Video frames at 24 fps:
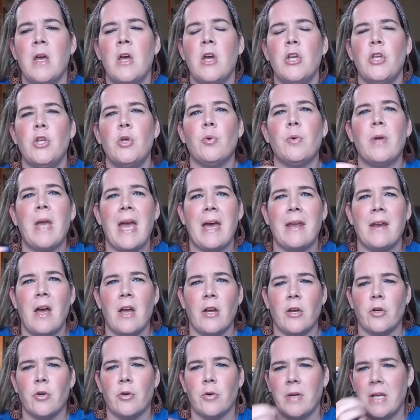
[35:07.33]
You cannot
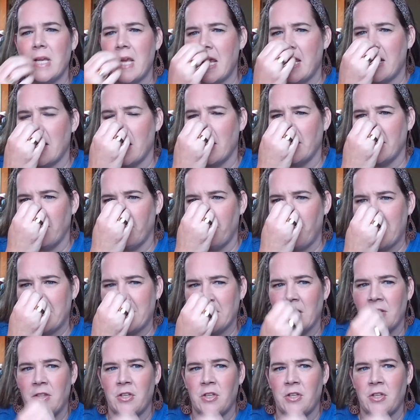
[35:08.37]
create a gift basket that